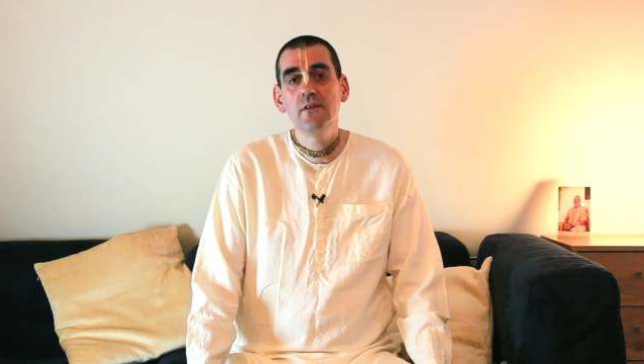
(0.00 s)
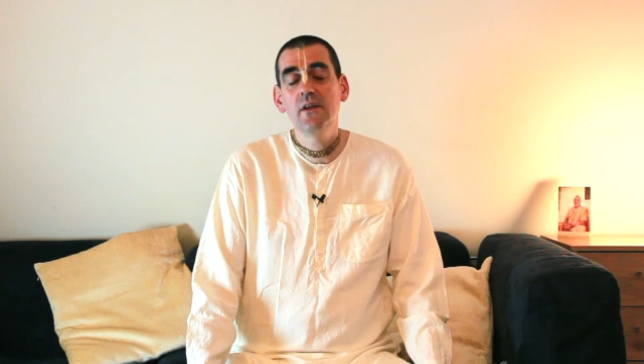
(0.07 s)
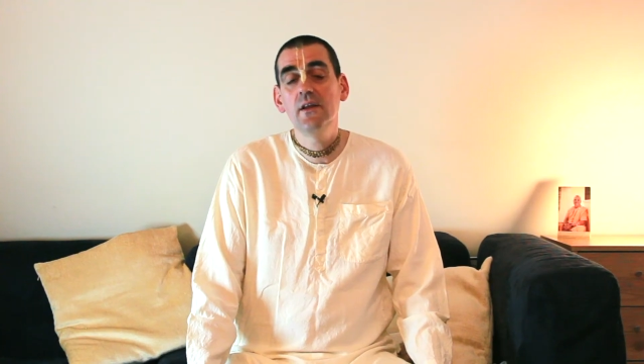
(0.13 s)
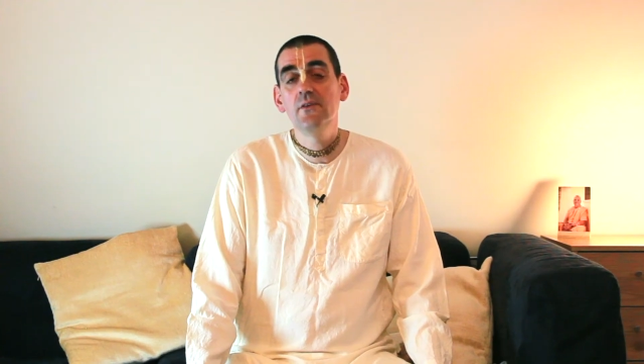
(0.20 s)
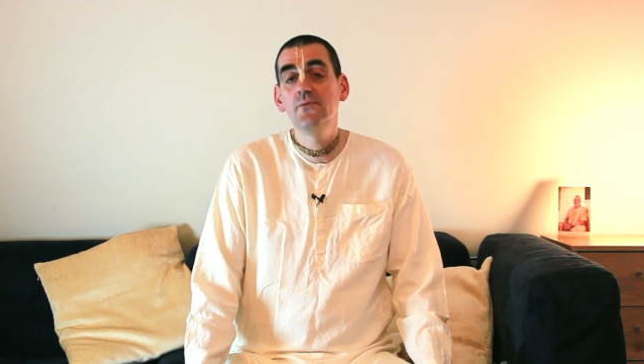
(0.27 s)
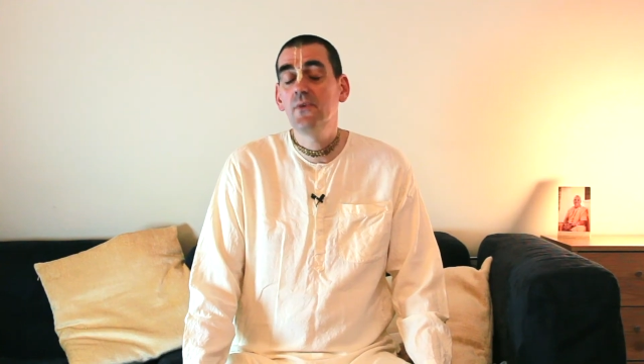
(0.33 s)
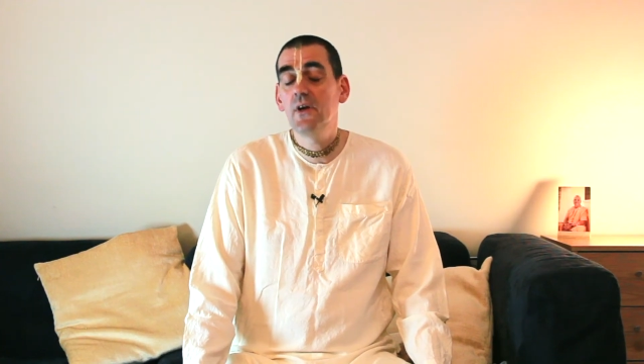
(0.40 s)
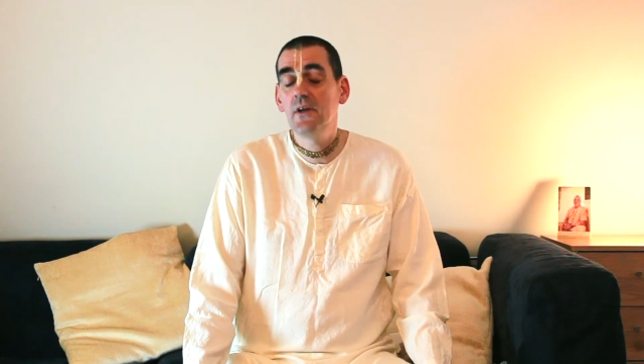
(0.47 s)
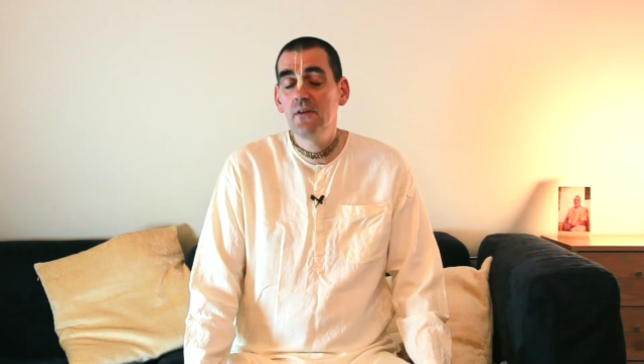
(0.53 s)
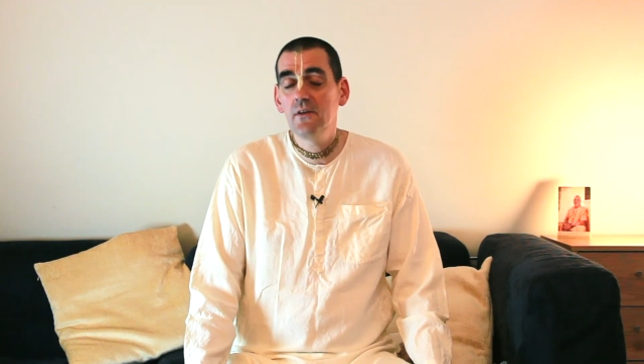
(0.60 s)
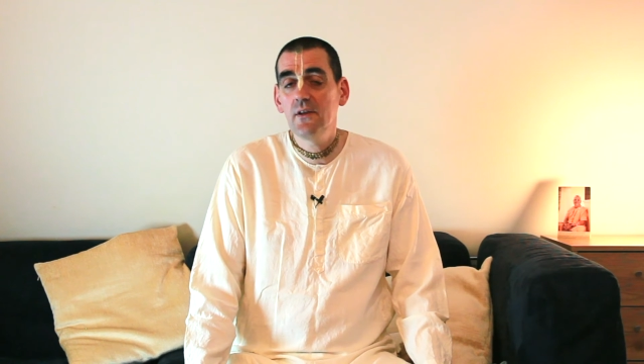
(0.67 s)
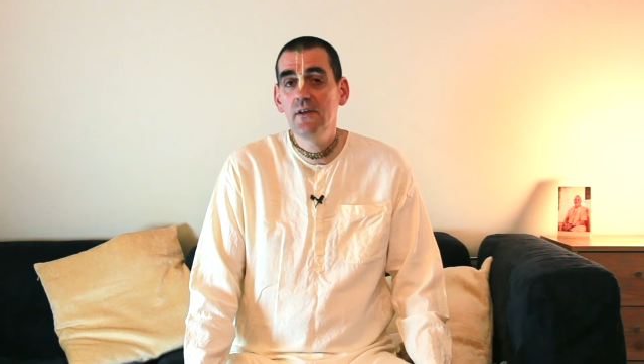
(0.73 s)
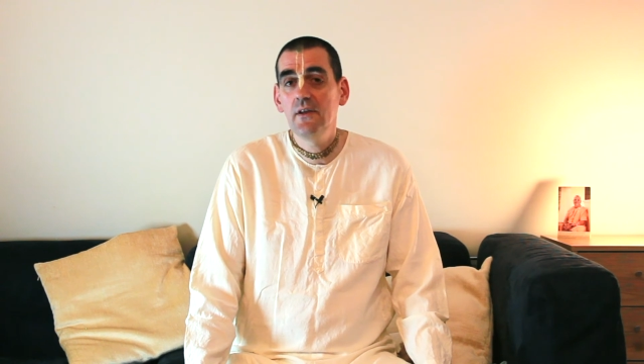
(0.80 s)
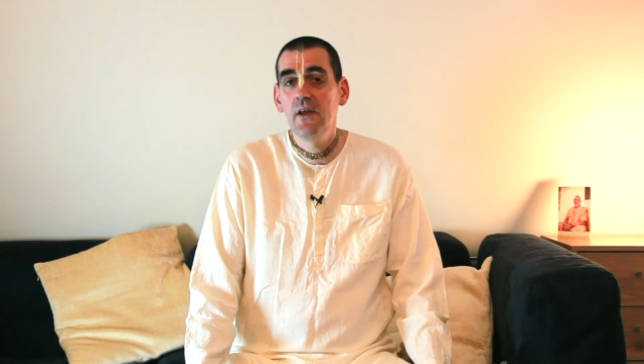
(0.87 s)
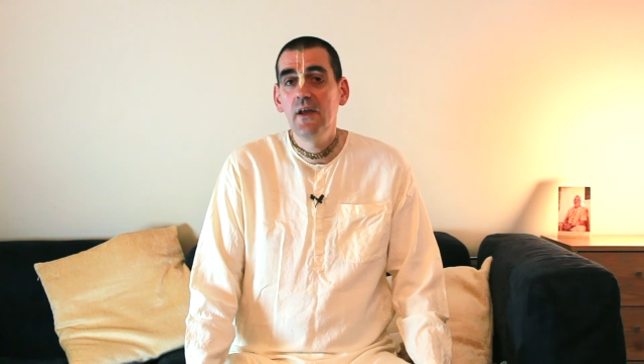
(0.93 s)
And
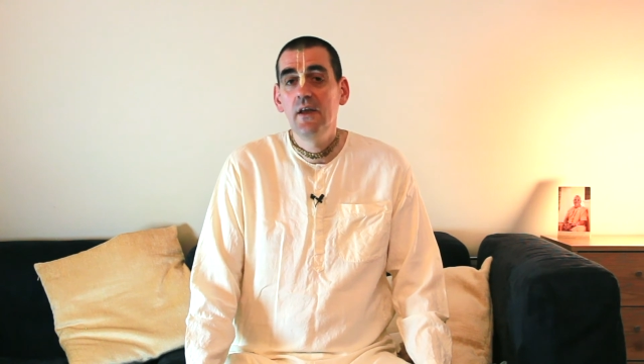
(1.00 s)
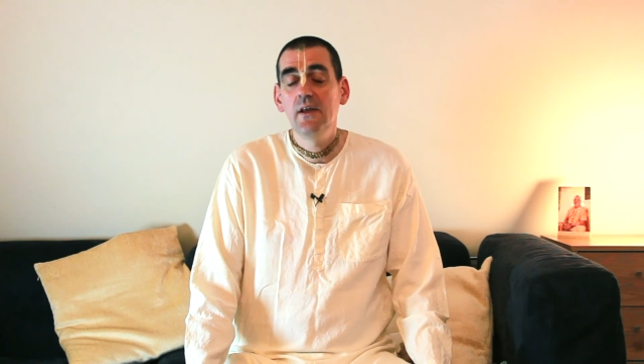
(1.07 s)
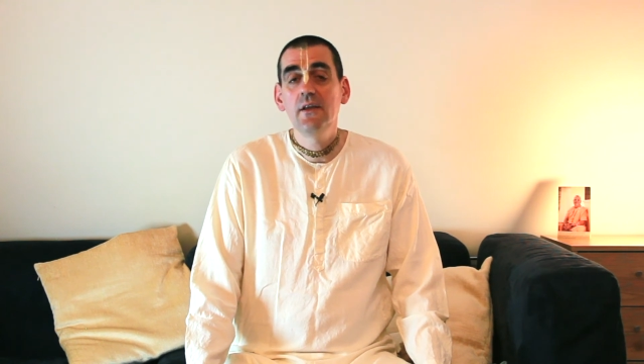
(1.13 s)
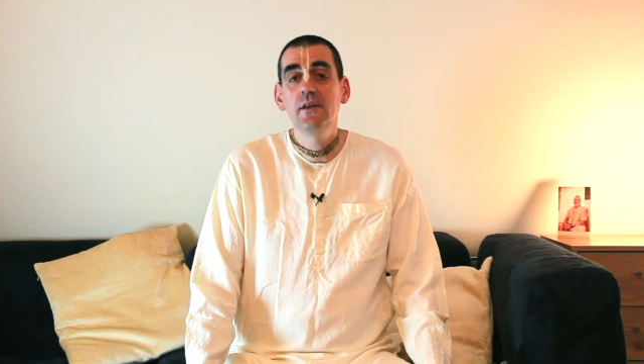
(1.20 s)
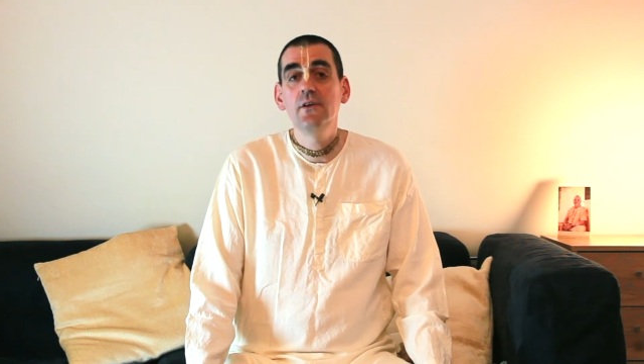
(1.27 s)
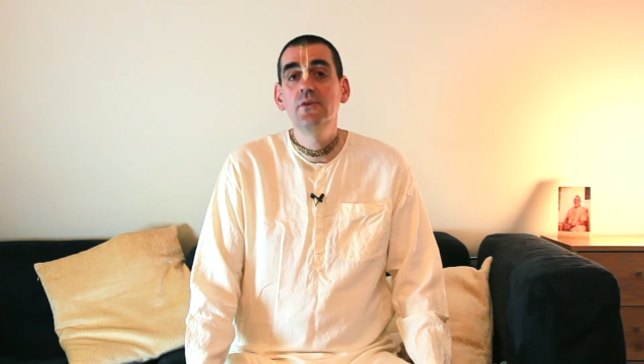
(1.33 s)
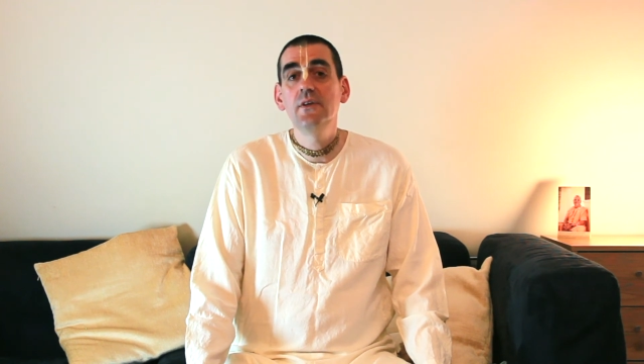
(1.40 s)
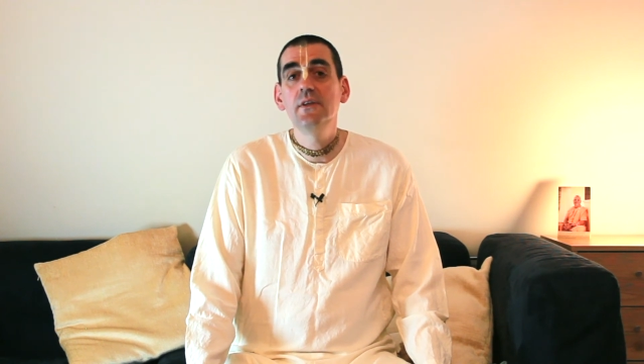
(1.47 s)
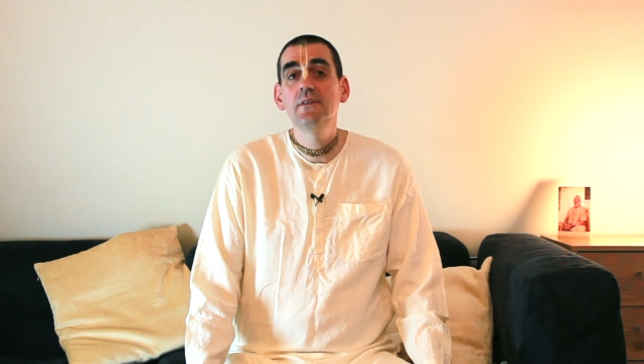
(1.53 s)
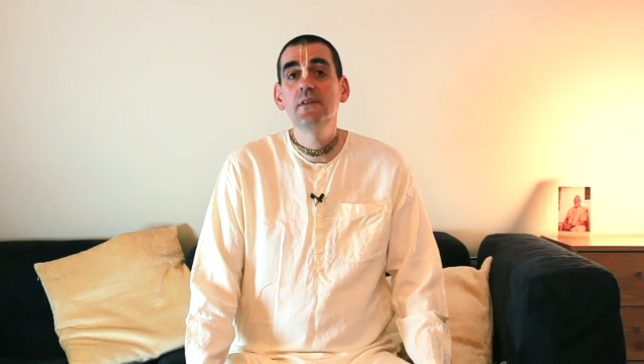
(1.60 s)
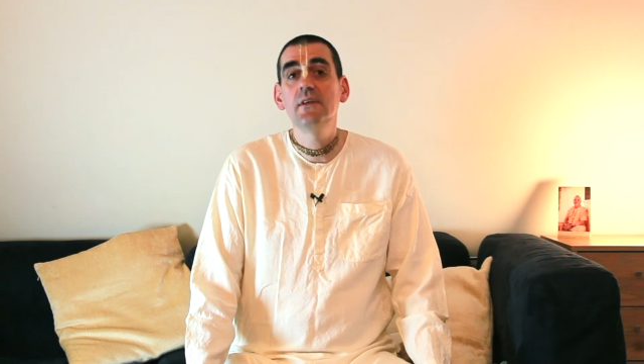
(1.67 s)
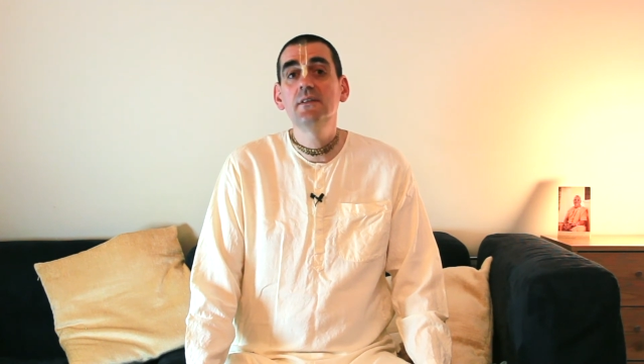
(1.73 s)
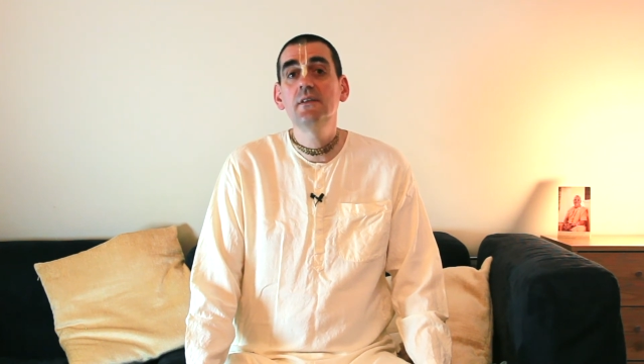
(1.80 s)
finally, here is